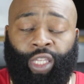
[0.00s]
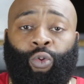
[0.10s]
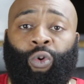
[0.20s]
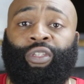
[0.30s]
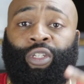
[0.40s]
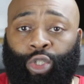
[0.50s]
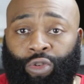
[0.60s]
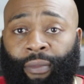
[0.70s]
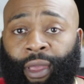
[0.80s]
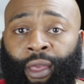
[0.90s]
You want to
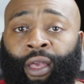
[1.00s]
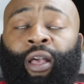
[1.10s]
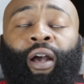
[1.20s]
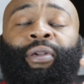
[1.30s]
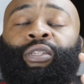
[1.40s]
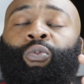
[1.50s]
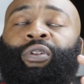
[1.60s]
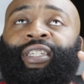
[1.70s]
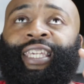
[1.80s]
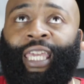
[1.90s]
trim it. I mean, you
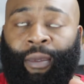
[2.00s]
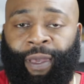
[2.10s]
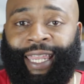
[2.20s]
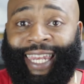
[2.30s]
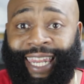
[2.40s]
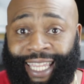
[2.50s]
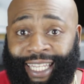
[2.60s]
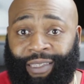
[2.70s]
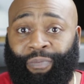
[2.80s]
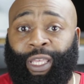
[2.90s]
want to keep it
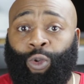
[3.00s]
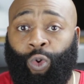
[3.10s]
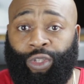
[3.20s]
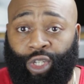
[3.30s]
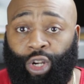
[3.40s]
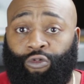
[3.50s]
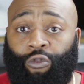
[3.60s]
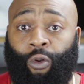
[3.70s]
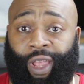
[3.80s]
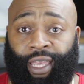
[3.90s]
neat, but you want to
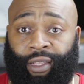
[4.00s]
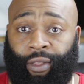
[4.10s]
grow it.